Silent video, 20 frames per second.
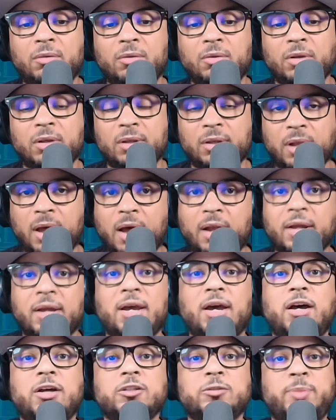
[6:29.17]
a lot of
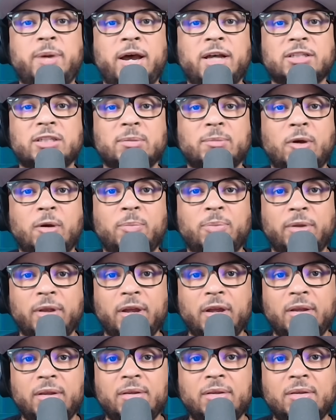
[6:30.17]
college basketball
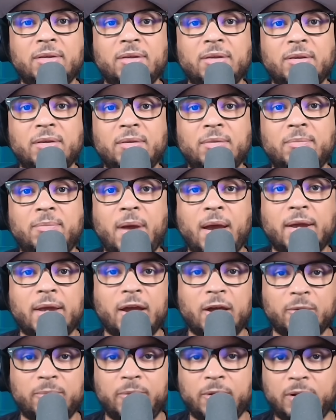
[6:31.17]
played by
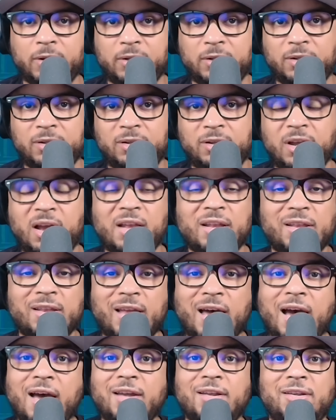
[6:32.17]
Kalkbrenner. A
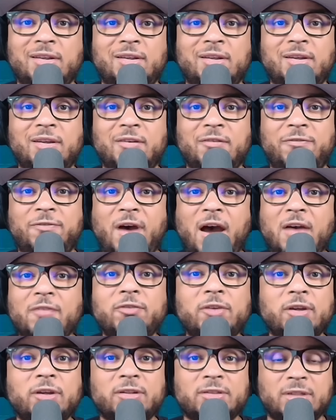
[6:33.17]
lot.
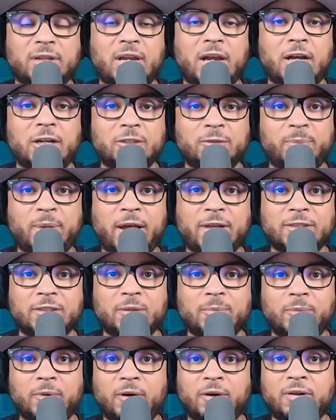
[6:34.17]
5 years of college
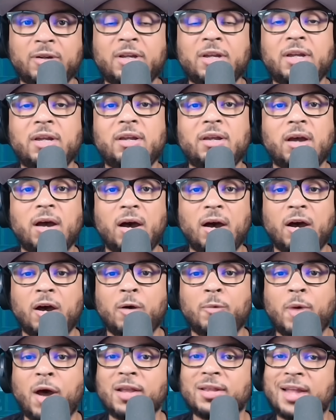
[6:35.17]
basketball.
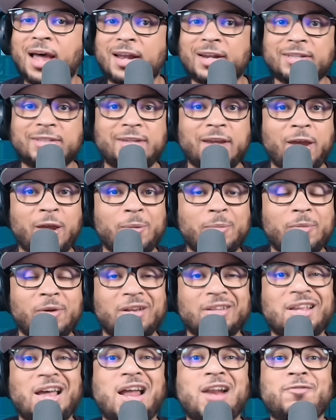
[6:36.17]
A lot of tape,
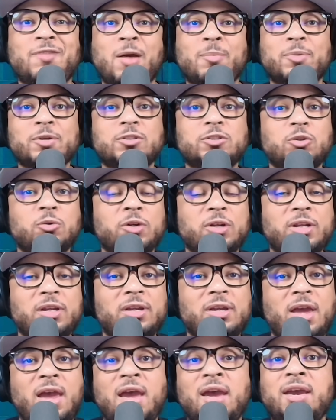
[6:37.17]
a lot of
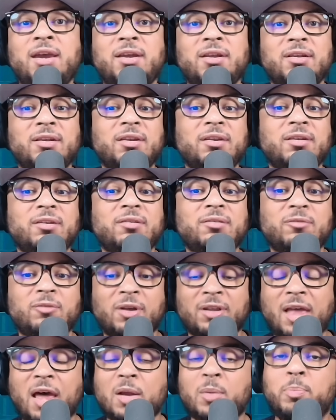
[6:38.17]
opportunity, and
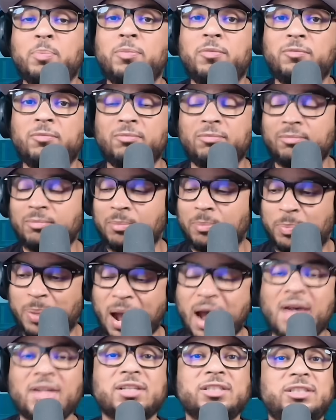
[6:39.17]
a lot of
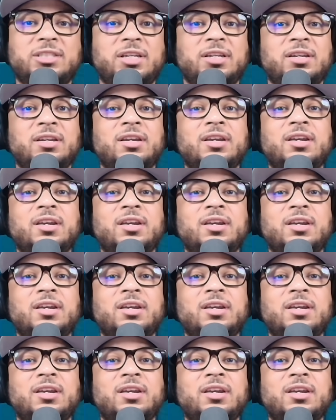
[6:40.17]
polishing.